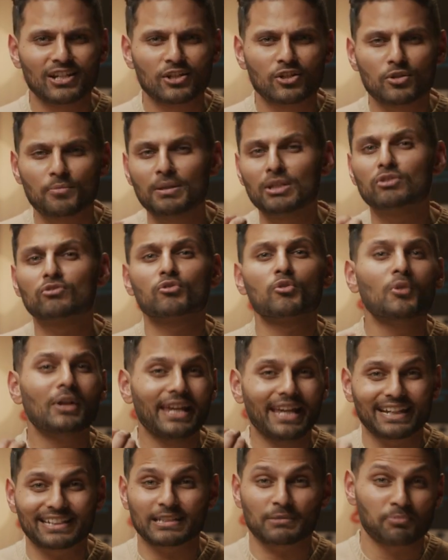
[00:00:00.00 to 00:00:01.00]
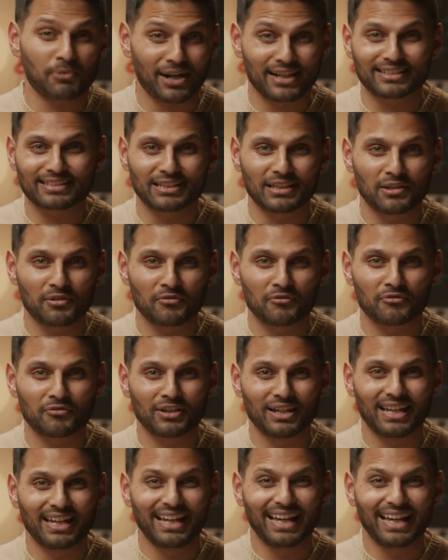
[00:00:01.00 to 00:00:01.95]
to be truly expressive,